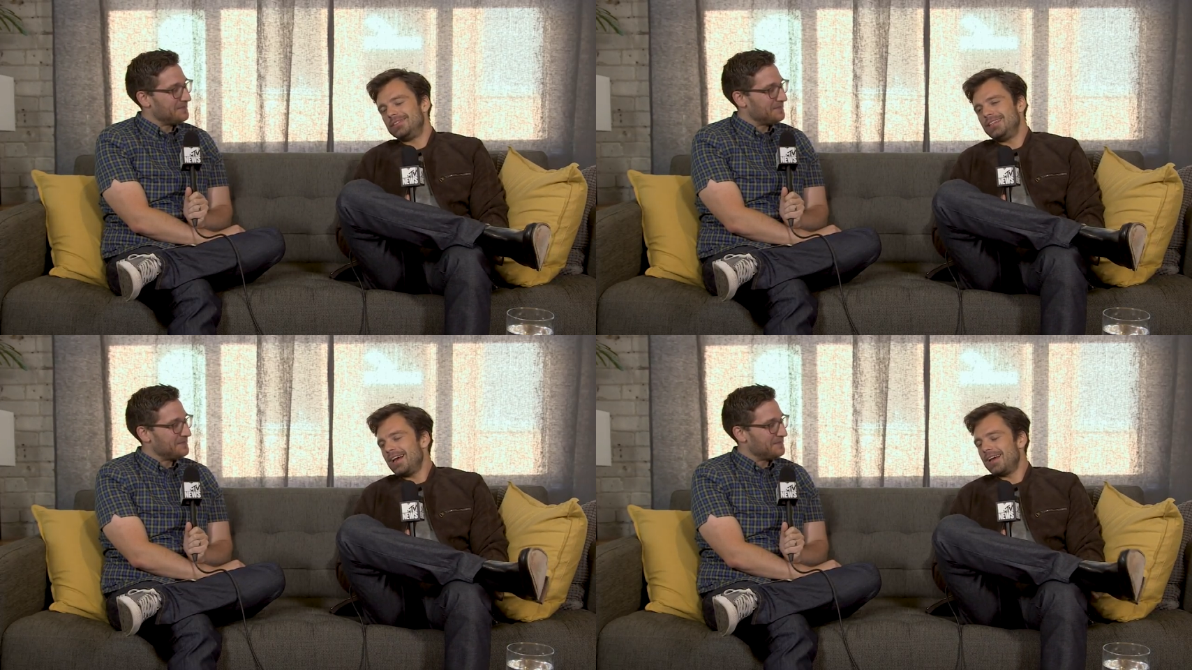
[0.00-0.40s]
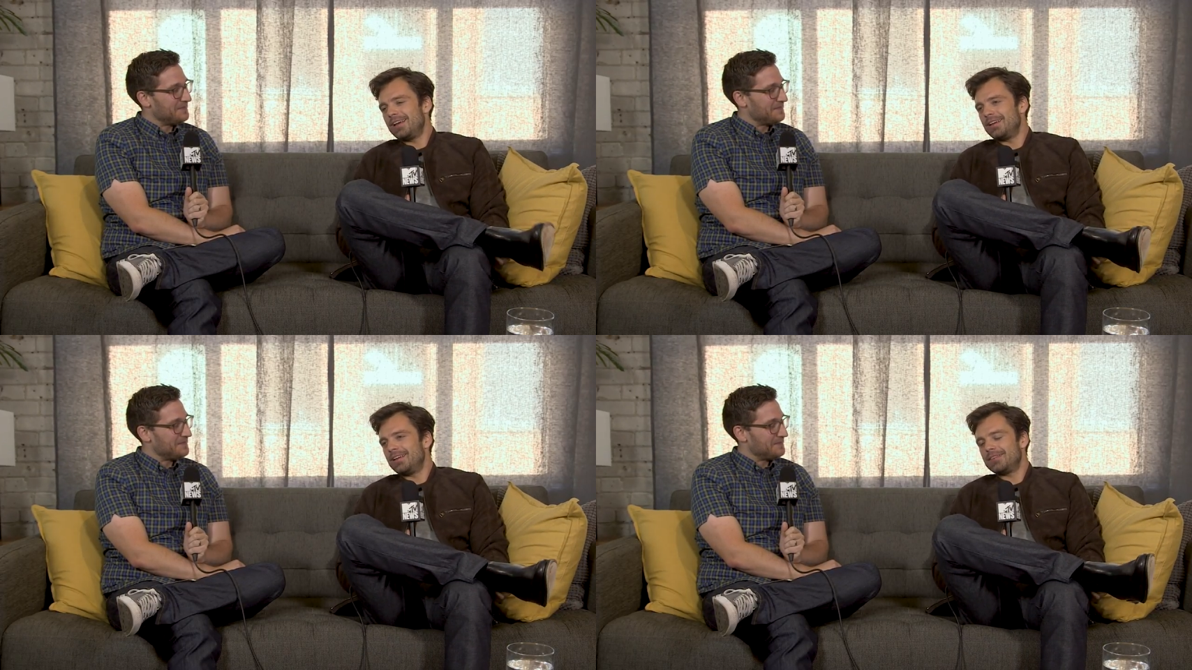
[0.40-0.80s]
Speaker 1: yeah,
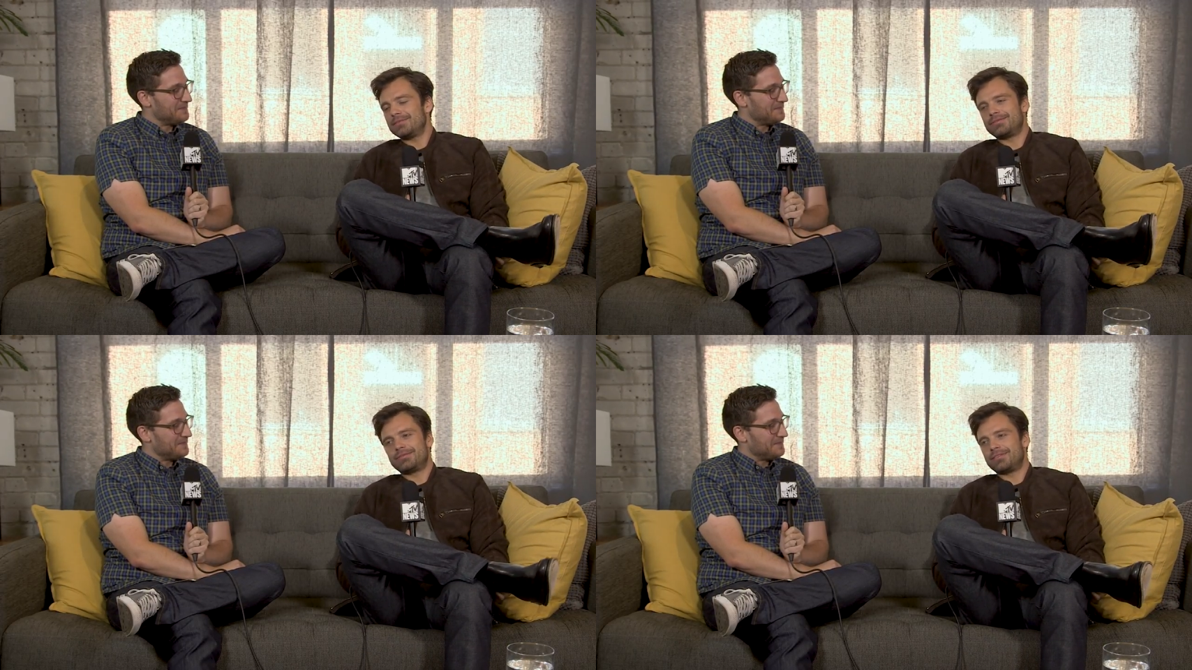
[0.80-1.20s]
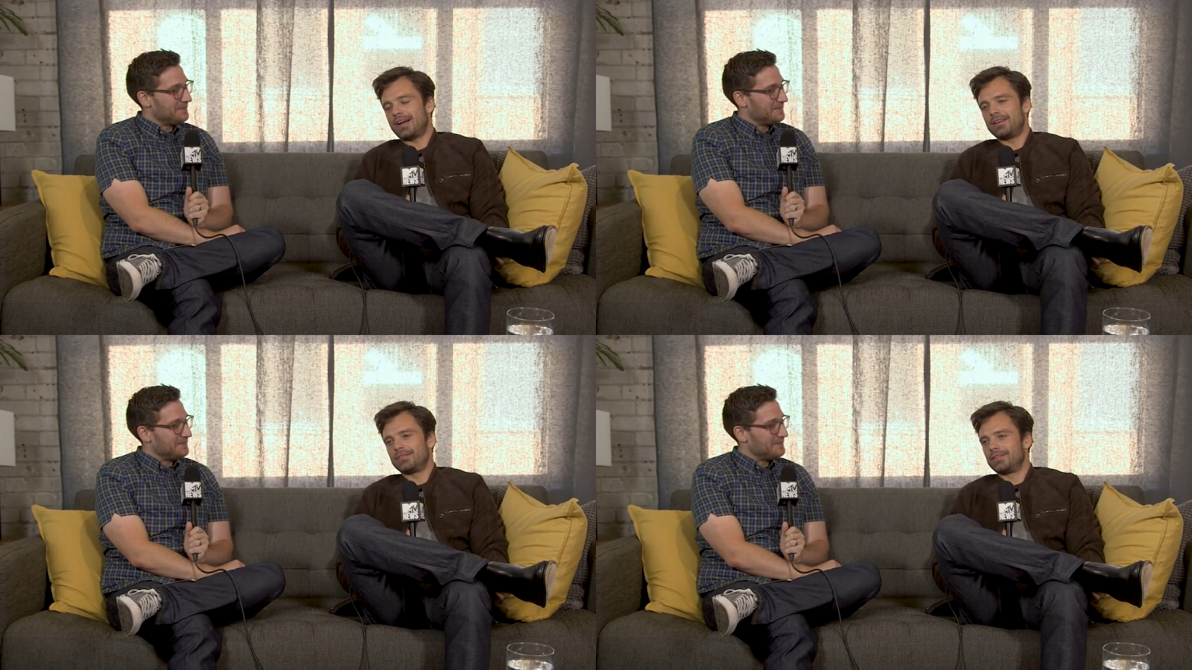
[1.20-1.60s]
eh,
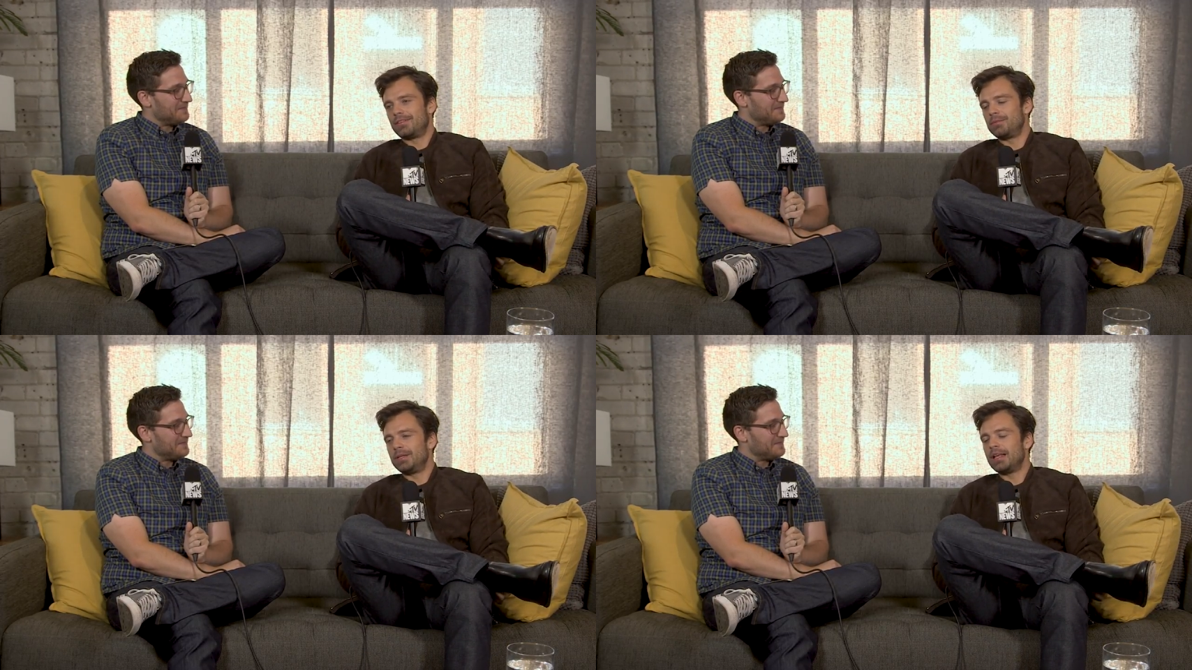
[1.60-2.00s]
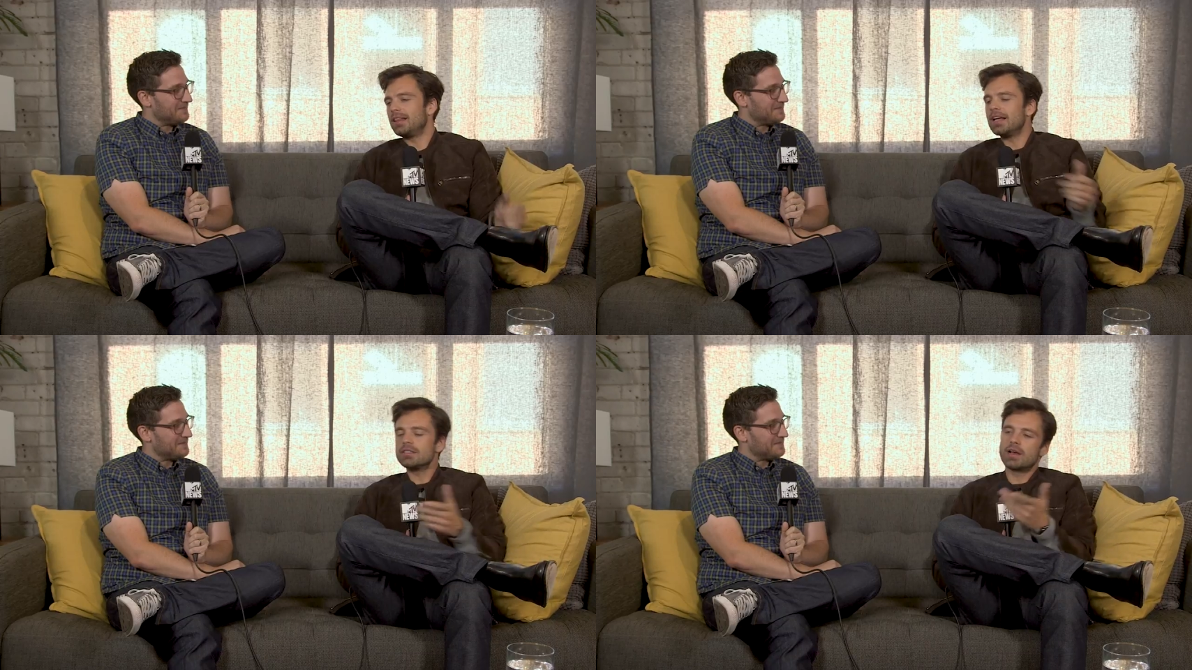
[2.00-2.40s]
I don't know. I mean,
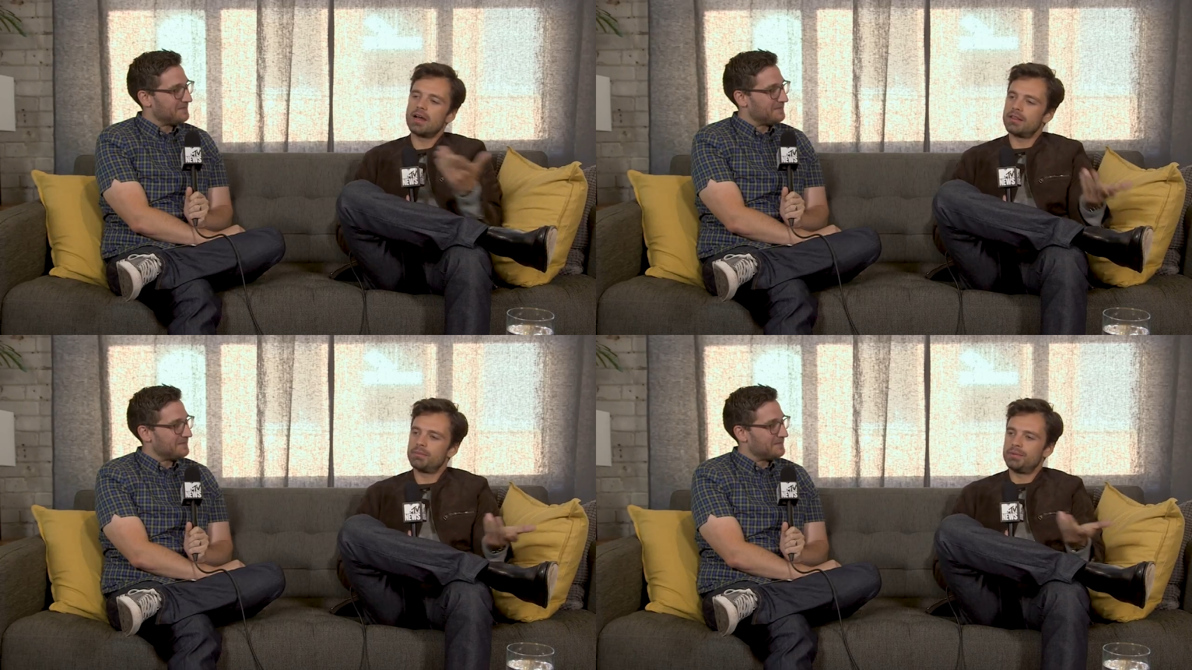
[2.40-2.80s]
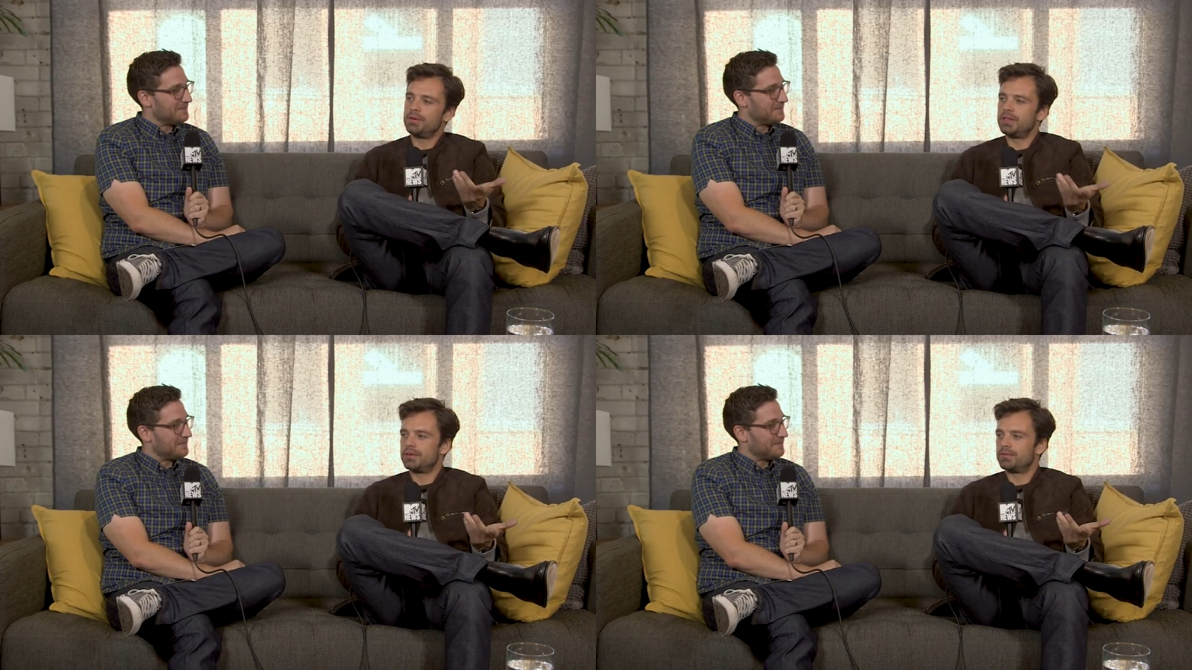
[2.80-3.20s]
I, that's kind of the
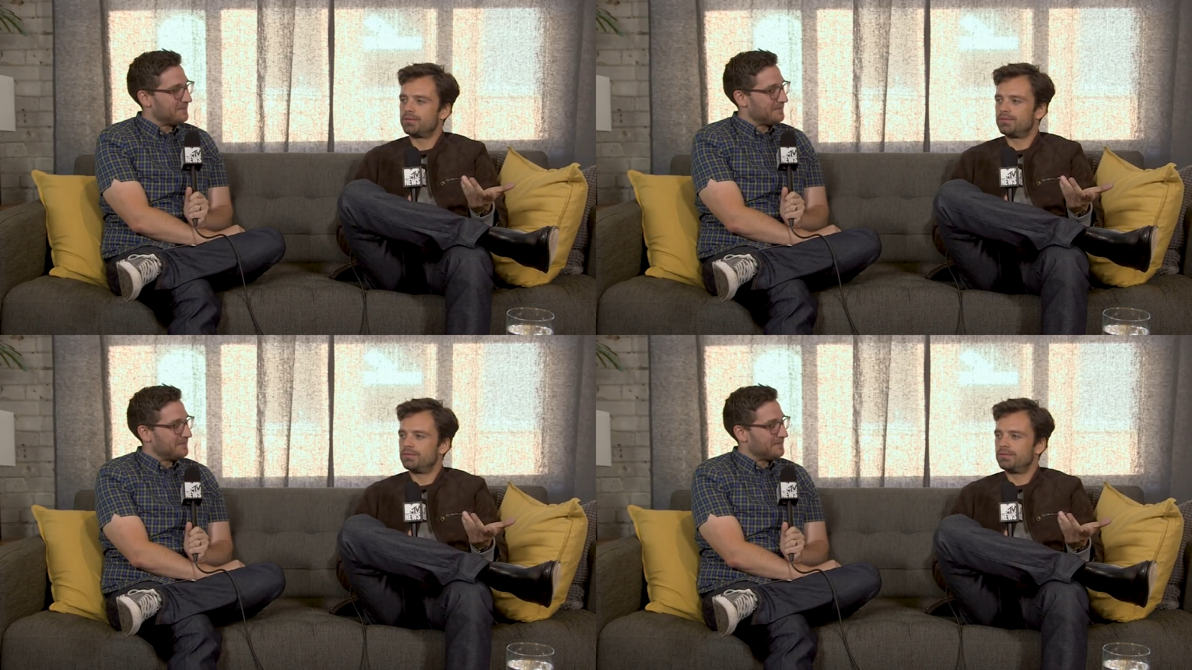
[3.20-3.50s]
beauty of